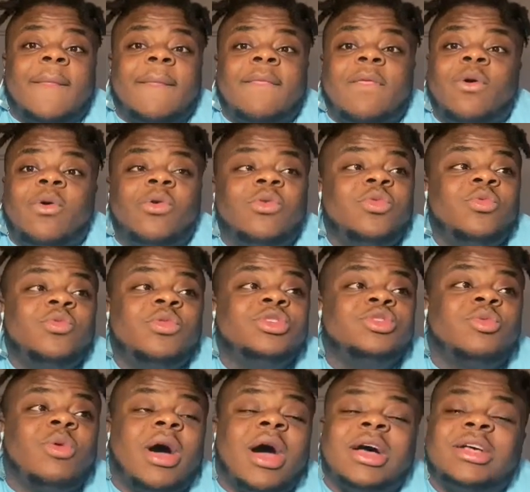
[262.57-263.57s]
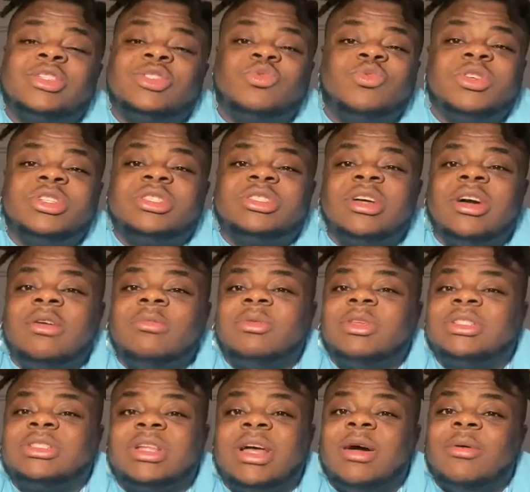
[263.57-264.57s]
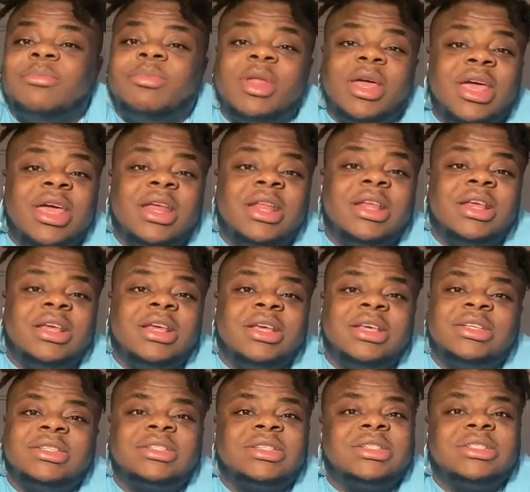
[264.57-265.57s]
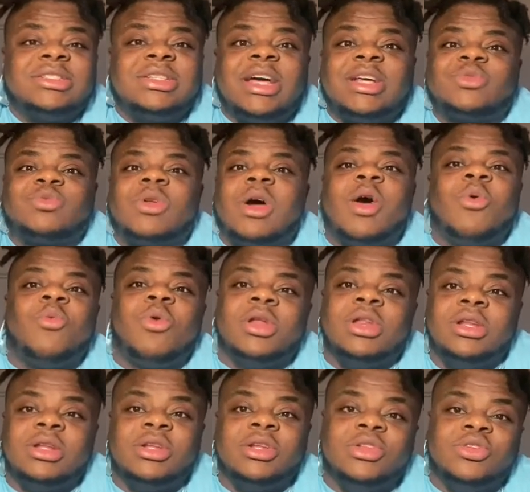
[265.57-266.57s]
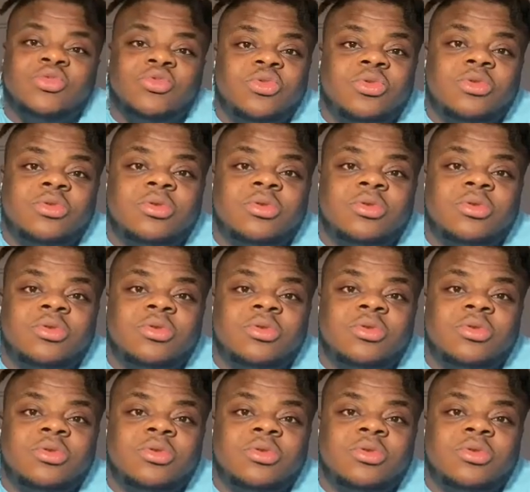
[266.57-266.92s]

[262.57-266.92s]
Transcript: The only reason why I switched up and stopped playing it is because that's what I wanted to do.